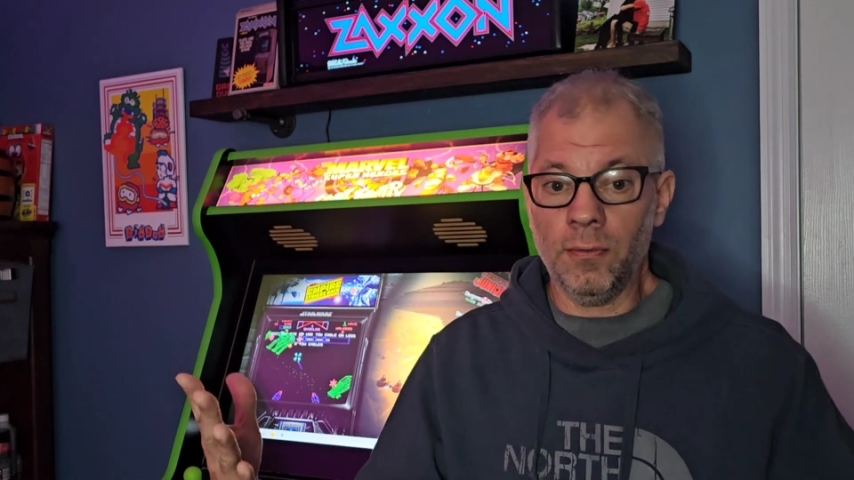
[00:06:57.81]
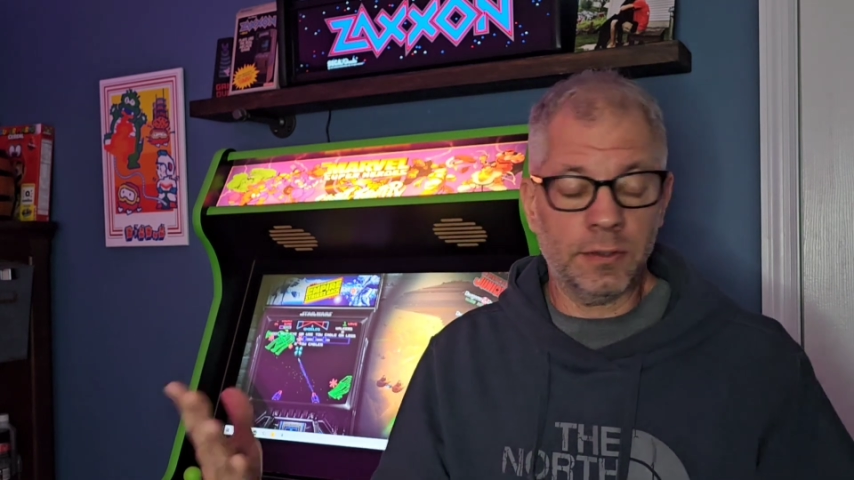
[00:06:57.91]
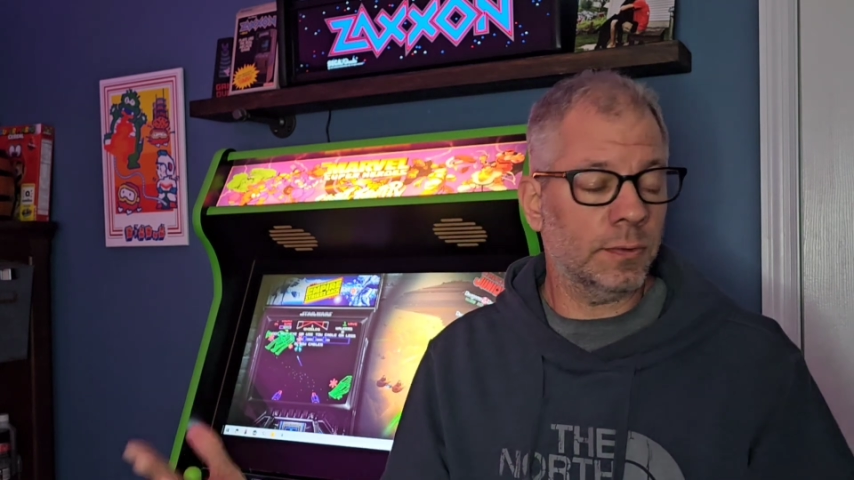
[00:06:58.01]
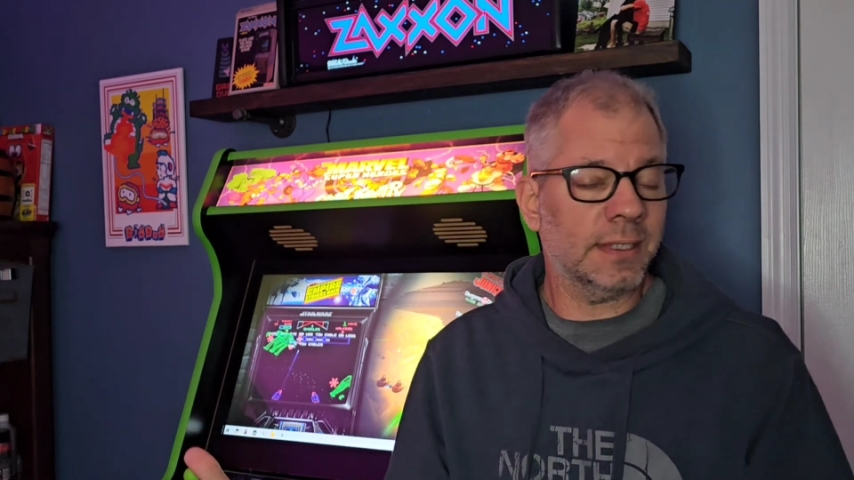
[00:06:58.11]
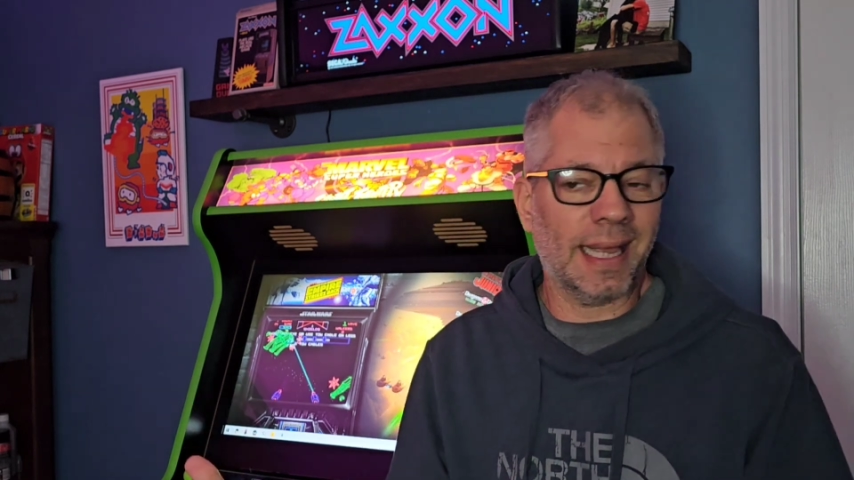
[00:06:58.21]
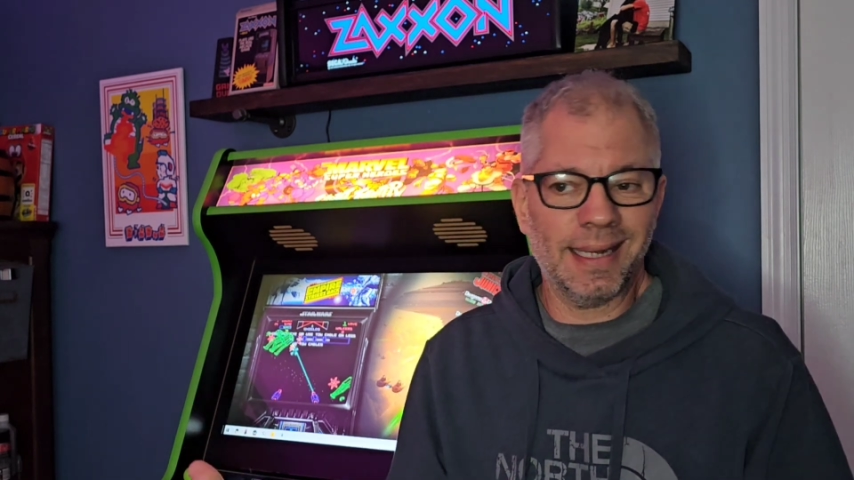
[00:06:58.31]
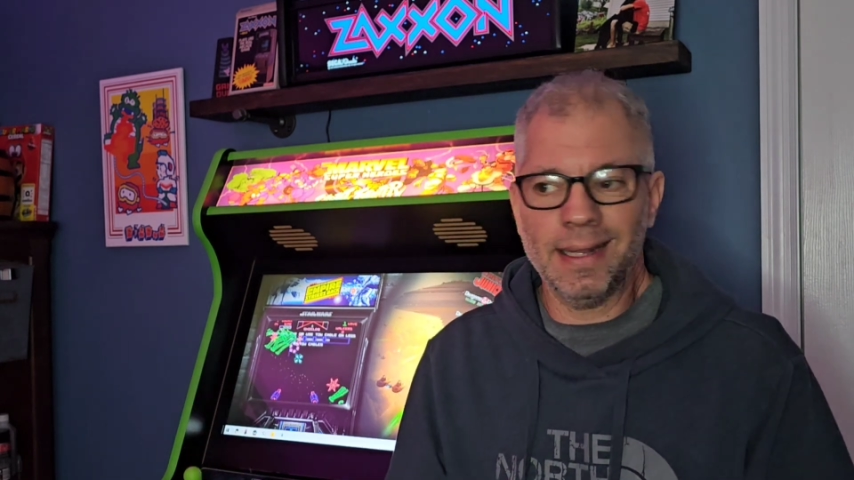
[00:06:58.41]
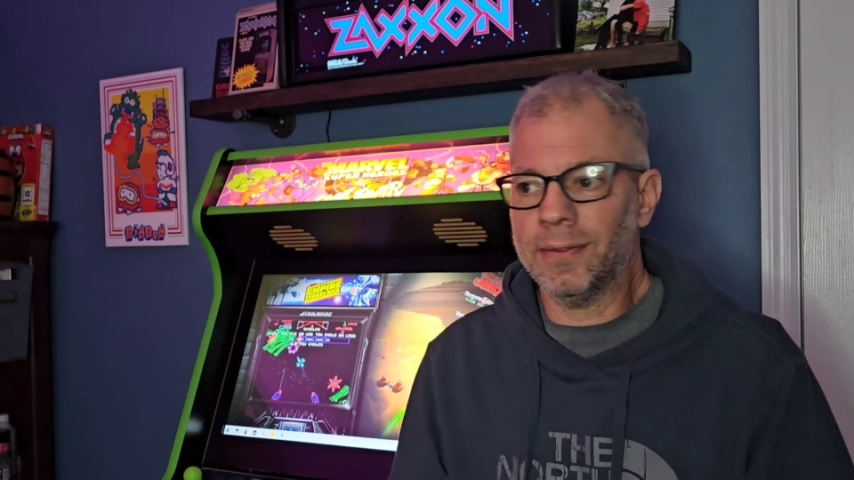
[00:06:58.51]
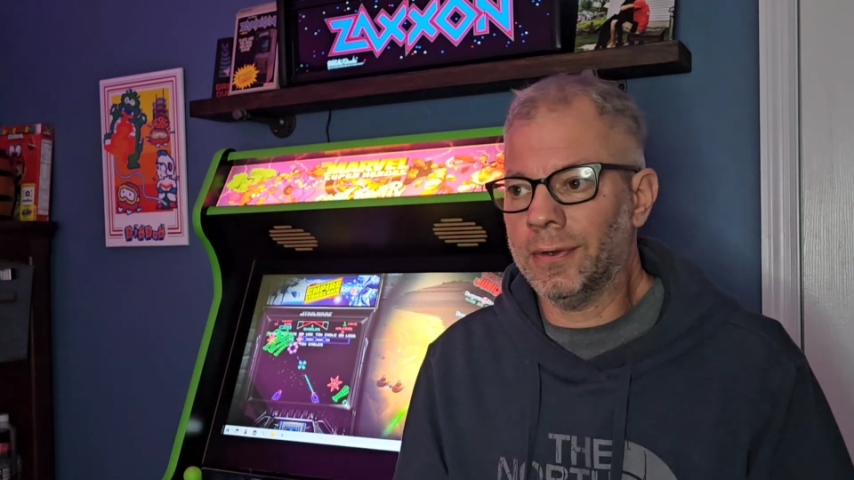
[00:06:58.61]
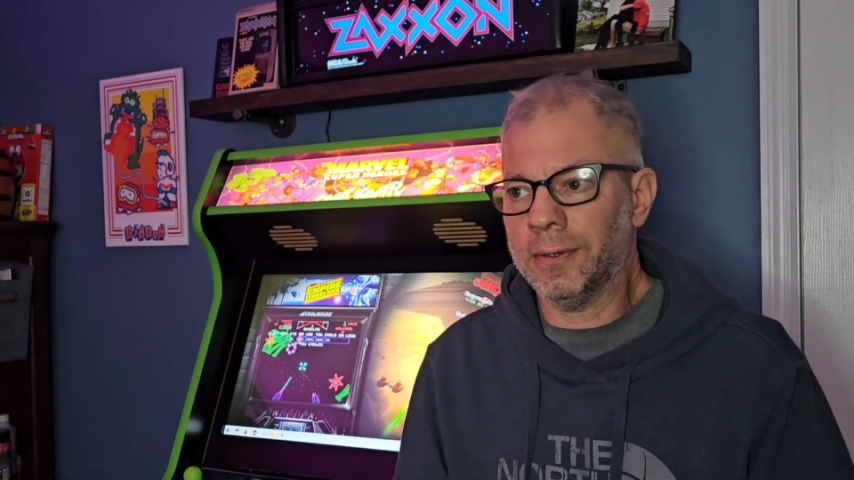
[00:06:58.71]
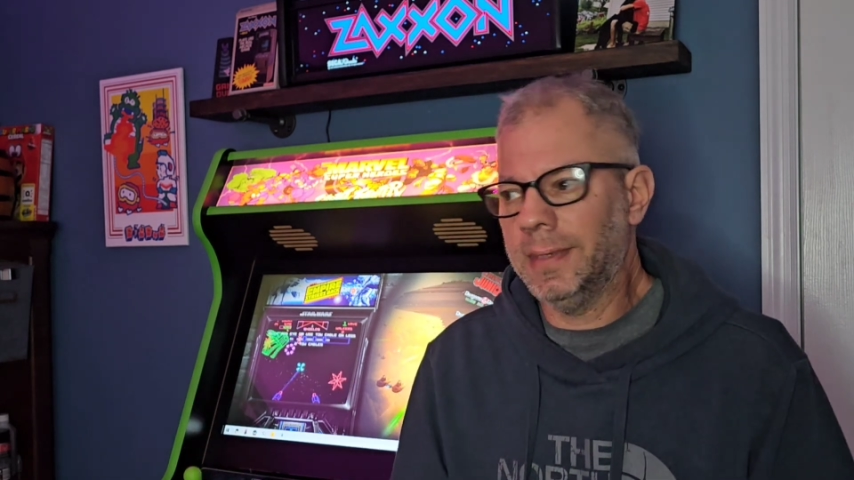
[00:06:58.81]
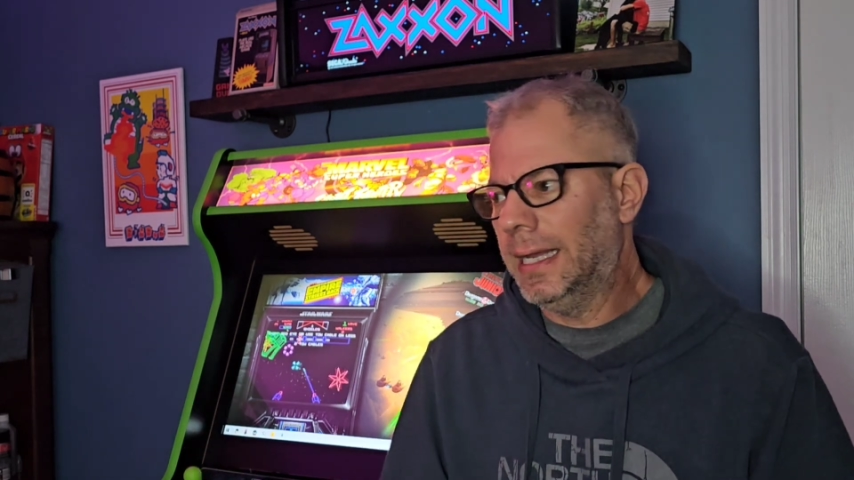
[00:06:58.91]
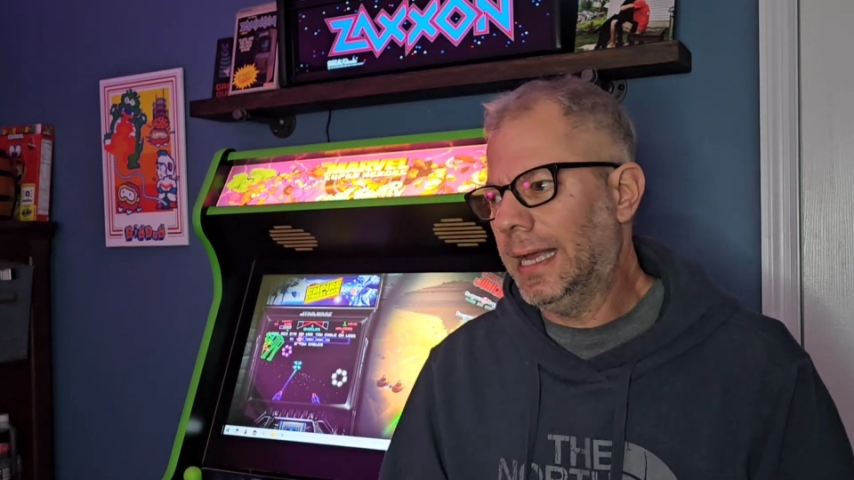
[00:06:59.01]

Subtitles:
This was like another,